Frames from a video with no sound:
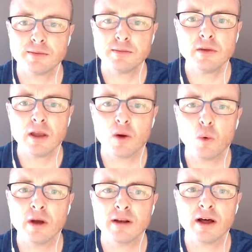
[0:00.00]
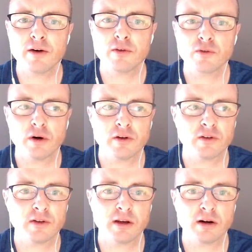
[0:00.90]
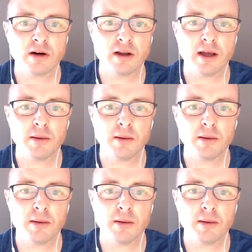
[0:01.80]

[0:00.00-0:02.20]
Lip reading: And quite a lot of resources here in